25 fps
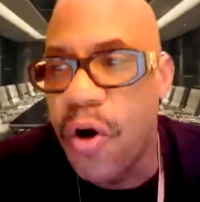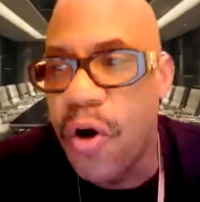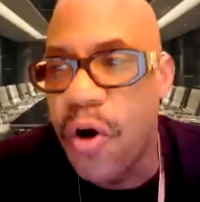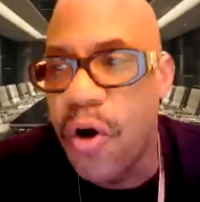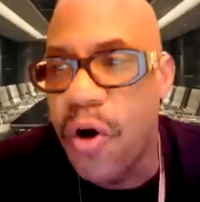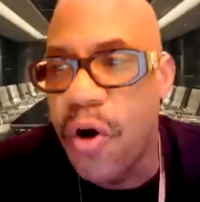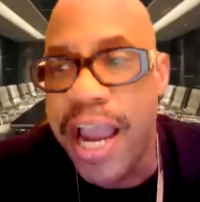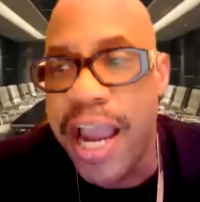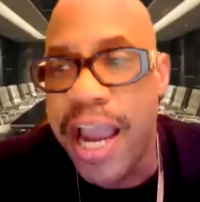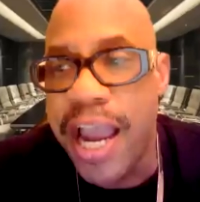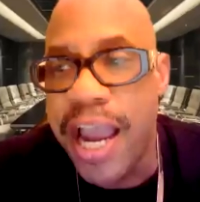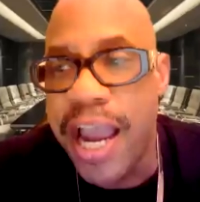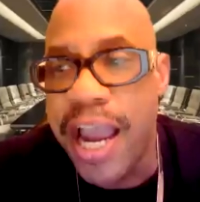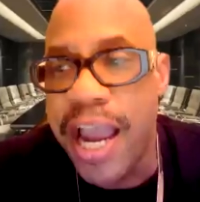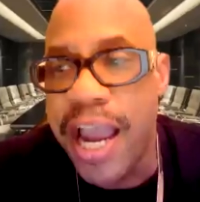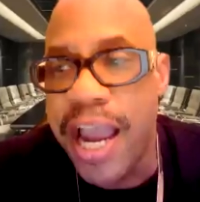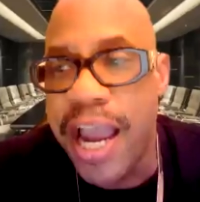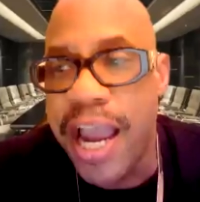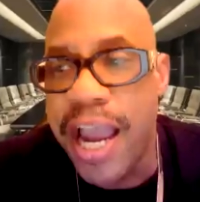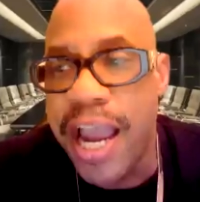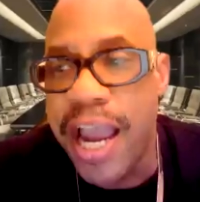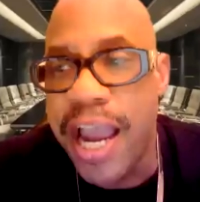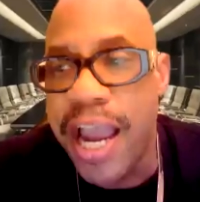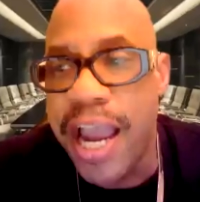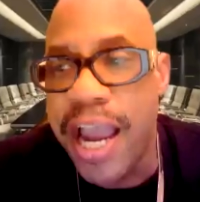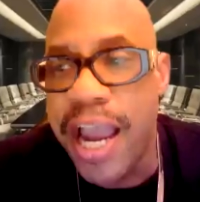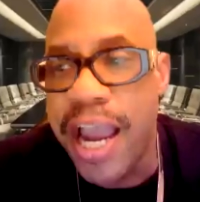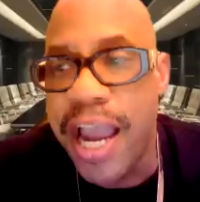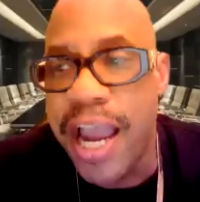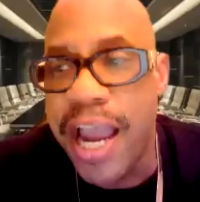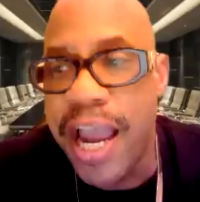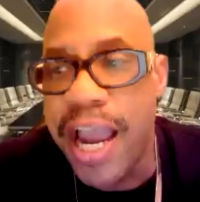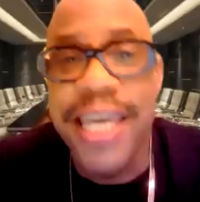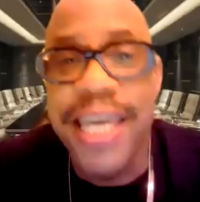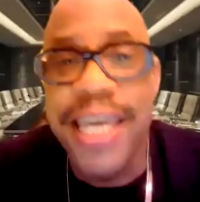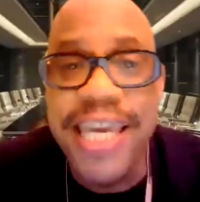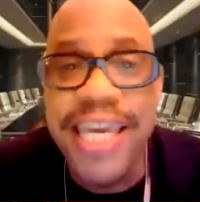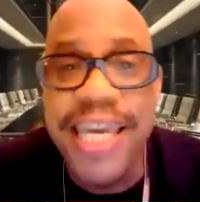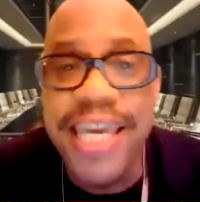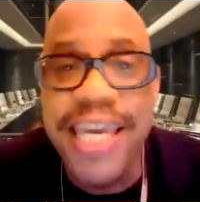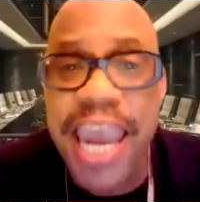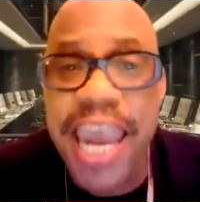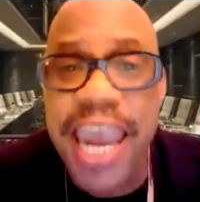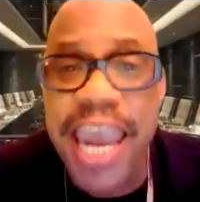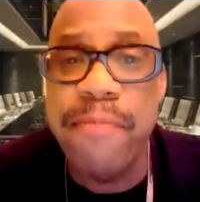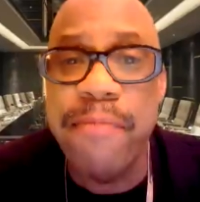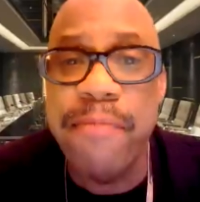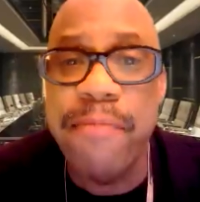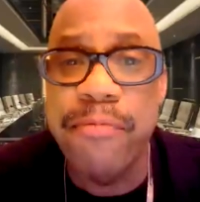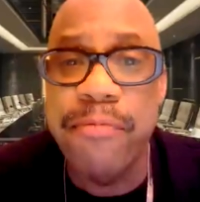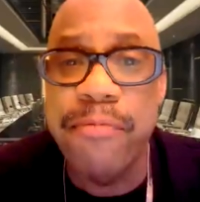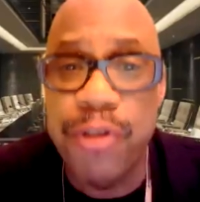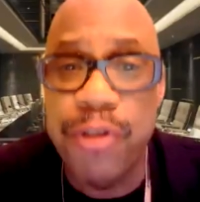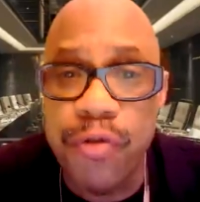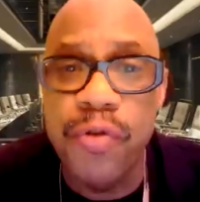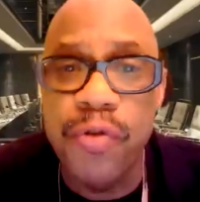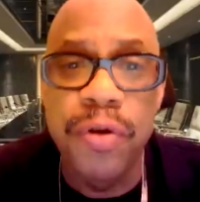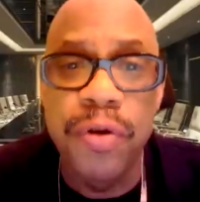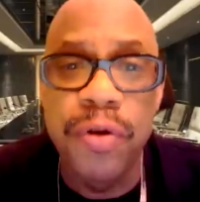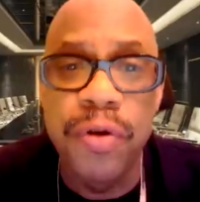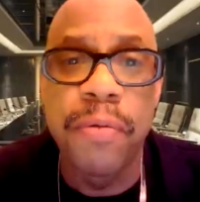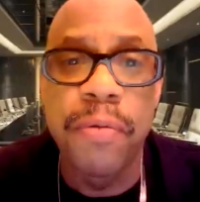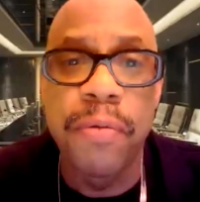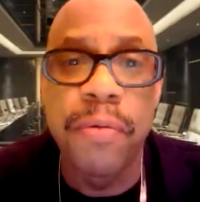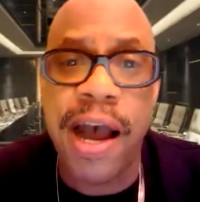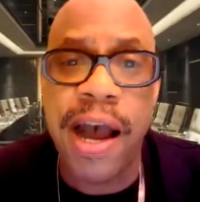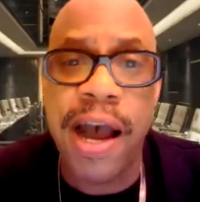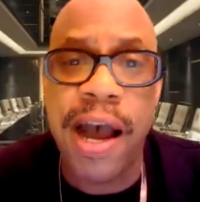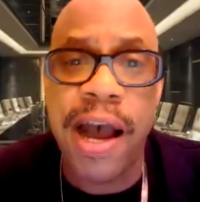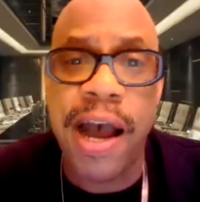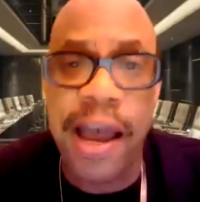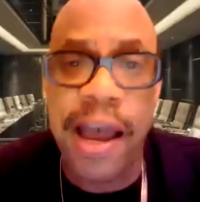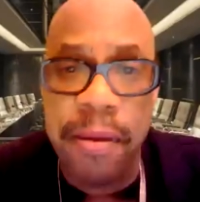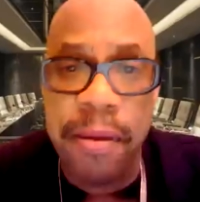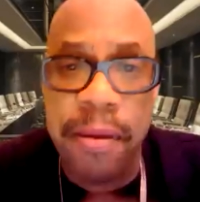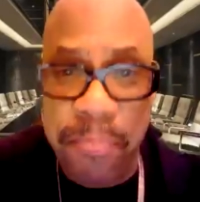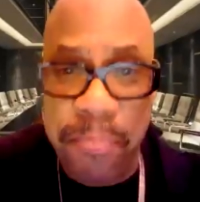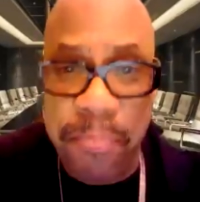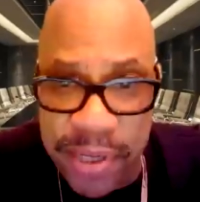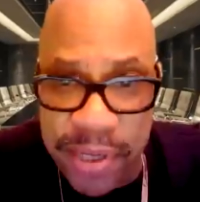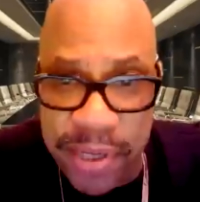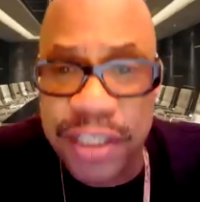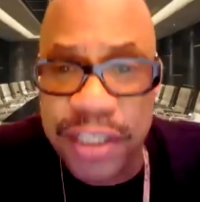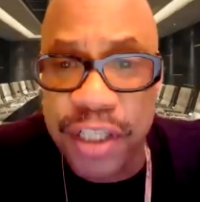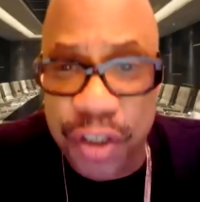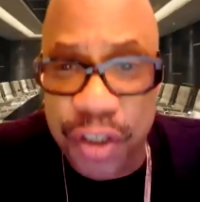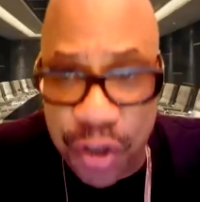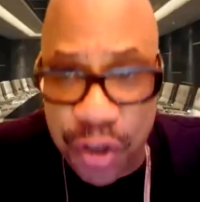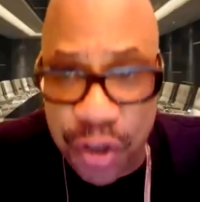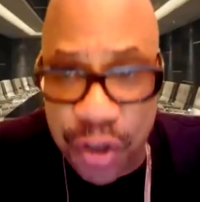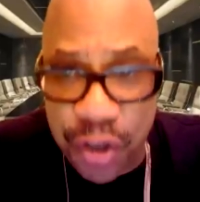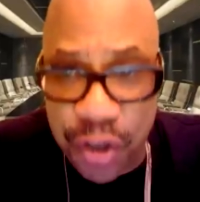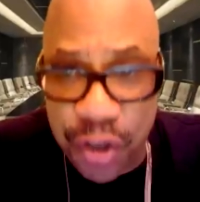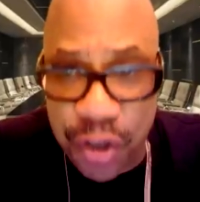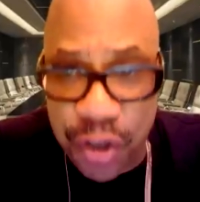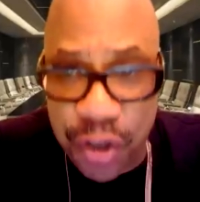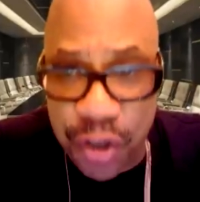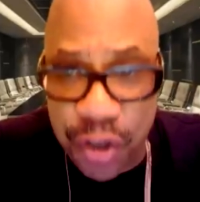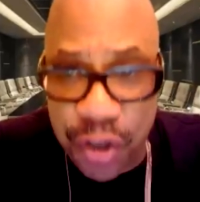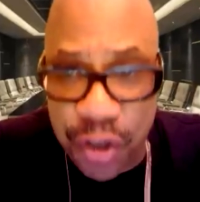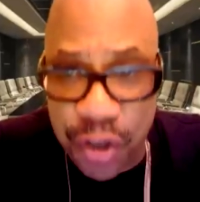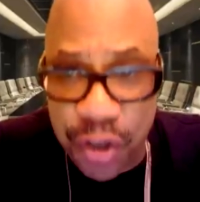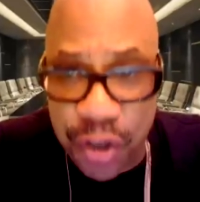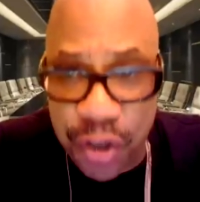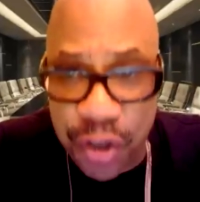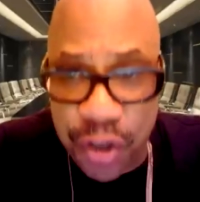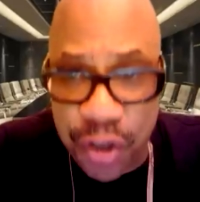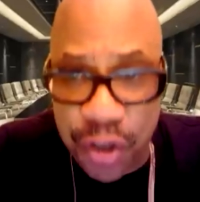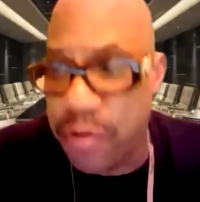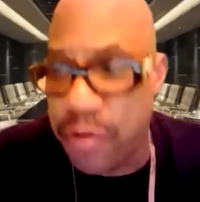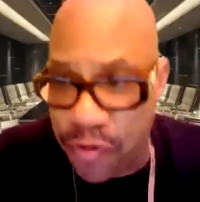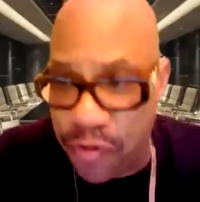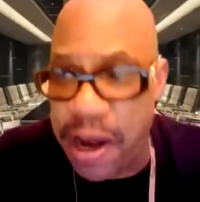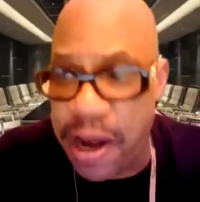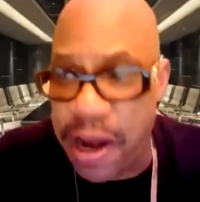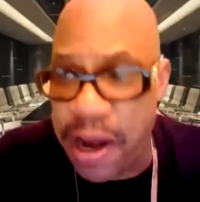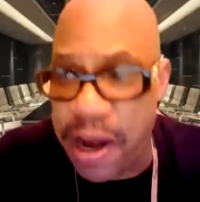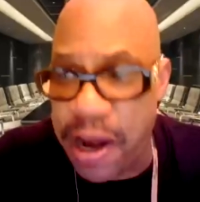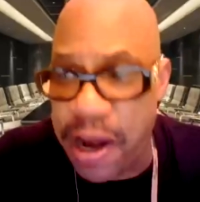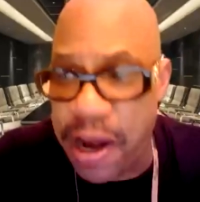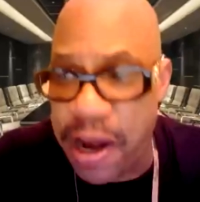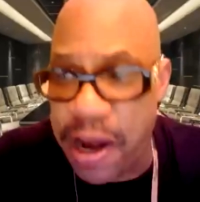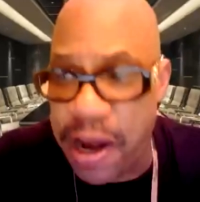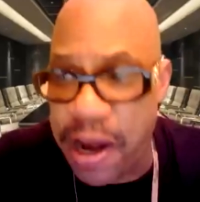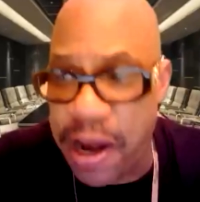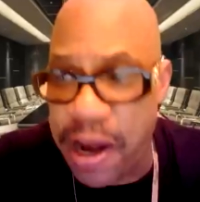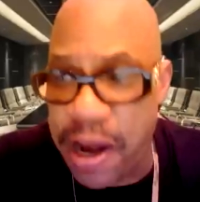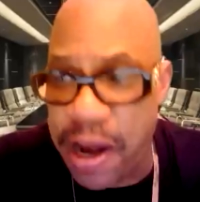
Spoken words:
And you know what? He came through my business credit program, see?